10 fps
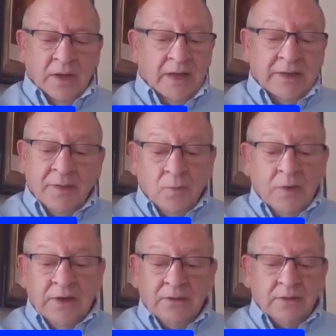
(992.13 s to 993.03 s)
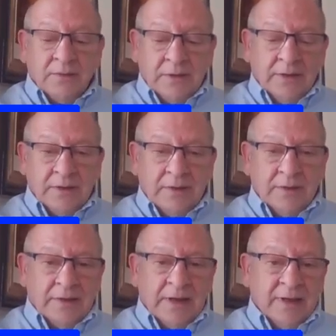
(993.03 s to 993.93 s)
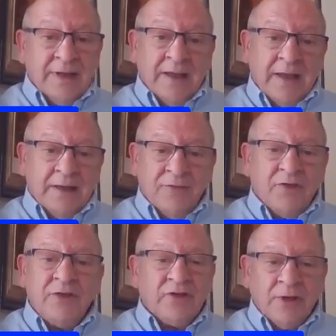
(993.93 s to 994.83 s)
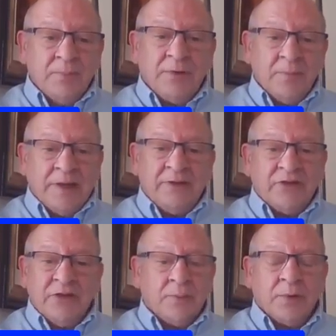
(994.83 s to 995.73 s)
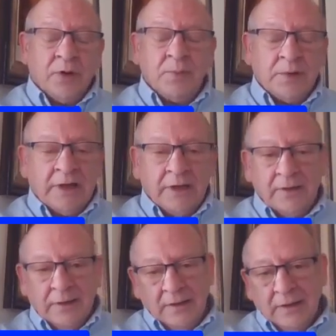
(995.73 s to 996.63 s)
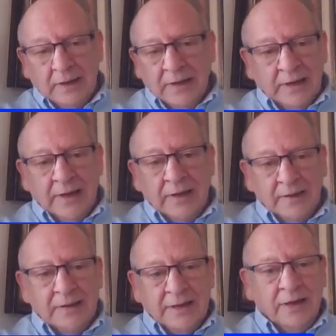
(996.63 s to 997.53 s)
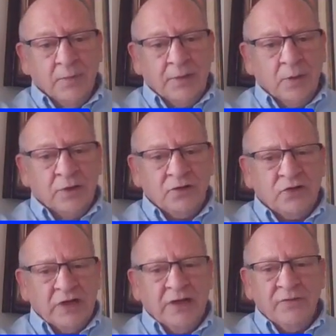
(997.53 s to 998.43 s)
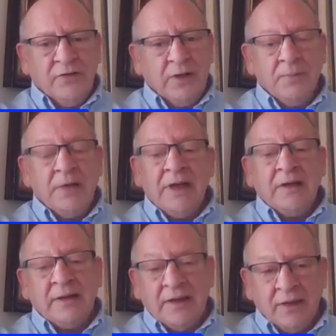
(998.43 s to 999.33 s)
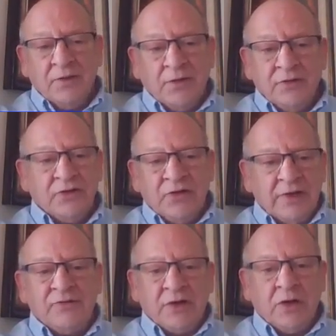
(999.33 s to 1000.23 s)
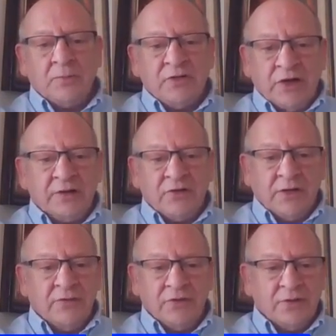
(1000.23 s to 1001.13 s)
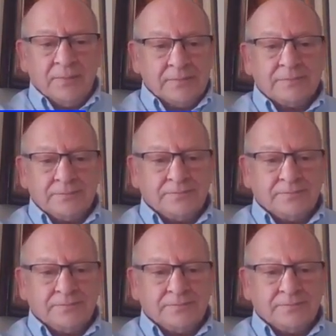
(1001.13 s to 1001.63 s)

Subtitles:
And it will, again, if it's implemented properly, help you achieve your main health and safety objectives.